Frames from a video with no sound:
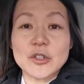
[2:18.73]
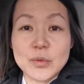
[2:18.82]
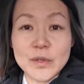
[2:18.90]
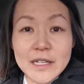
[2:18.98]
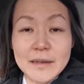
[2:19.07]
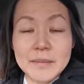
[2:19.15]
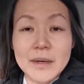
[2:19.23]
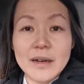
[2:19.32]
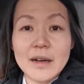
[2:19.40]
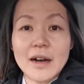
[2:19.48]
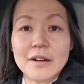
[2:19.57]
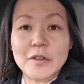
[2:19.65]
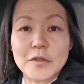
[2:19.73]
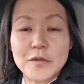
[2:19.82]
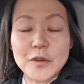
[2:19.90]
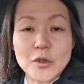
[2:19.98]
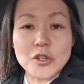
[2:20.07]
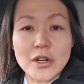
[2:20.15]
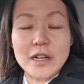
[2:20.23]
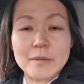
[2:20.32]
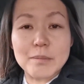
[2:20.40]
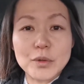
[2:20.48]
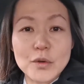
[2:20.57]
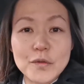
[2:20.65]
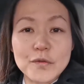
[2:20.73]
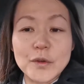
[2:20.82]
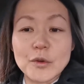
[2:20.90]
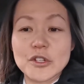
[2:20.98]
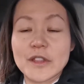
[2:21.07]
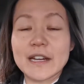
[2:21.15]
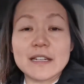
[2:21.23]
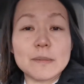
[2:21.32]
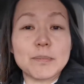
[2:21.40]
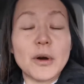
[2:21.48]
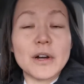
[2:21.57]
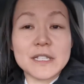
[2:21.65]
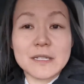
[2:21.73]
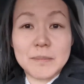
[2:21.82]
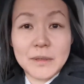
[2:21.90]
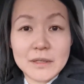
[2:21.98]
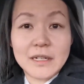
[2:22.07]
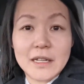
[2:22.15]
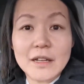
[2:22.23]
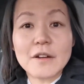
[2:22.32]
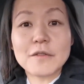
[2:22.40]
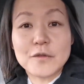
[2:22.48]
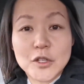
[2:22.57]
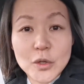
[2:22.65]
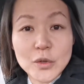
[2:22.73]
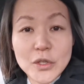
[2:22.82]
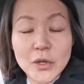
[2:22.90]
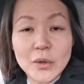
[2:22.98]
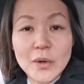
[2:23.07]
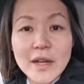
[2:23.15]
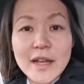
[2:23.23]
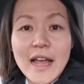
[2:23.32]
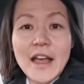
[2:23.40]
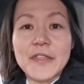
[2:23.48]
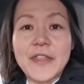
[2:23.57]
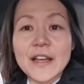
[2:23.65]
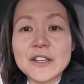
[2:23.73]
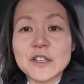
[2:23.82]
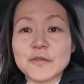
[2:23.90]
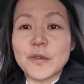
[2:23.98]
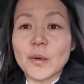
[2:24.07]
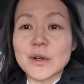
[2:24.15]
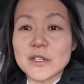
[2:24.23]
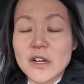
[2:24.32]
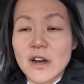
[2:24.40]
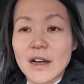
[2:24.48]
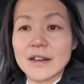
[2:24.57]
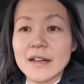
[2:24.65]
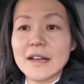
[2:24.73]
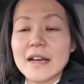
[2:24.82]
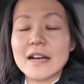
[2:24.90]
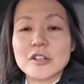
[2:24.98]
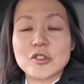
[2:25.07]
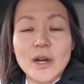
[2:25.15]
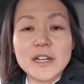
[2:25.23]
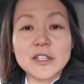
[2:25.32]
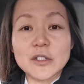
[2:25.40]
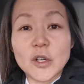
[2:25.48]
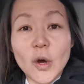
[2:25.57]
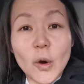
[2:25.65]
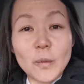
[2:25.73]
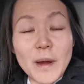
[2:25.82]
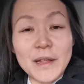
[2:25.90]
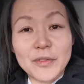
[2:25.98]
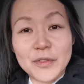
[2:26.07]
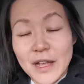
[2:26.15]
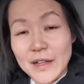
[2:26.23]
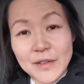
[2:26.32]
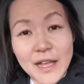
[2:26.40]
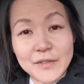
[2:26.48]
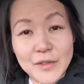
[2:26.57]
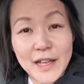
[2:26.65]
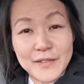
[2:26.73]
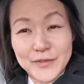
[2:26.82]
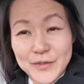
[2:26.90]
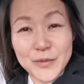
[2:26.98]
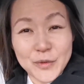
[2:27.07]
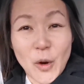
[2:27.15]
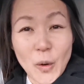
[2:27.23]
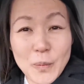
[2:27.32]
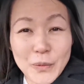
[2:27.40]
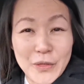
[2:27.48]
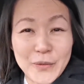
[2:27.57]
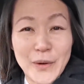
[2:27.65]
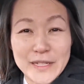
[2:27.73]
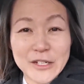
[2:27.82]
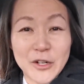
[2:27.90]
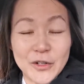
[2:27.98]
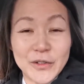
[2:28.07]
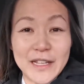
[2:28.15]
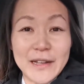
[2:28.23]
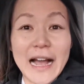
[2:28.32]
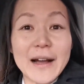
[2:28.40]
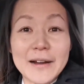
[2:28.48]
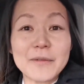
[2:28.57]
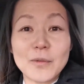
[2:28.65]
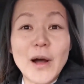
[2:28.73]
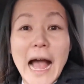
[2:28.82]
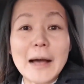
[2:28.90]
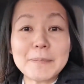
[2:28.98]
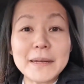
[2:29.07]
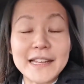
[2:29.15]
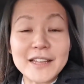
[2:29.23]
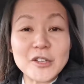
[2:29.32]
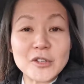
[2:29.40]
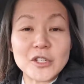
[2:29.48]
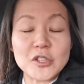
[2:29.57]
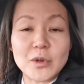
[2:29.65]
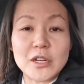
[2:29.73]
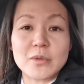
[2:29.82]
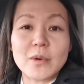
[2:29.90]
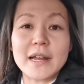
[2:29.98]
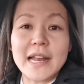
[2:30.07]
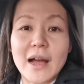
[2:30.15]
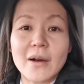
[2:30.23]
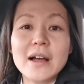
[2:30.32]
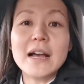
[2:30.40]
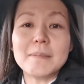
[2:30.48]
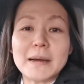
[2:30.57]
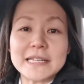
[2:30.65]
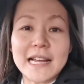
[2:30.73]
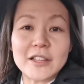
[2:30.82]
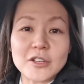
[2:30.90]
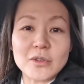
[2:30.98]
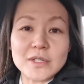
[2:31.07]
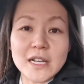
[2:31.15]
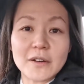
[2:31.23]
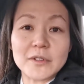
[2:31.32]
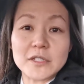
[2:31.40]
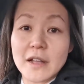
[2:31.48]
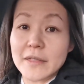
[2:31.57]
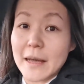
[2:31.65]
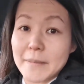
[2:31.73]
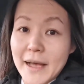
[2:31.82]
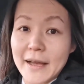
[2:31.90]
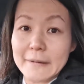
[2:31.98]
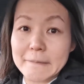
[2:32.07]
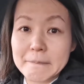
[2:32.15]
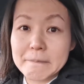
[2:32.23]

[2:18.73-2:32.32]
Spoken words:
dream of a future, an improved future that is a possibility to you, than to focus on trying to cope and cope with what's currently happening in your situation right now by telling yourself it's not that bad.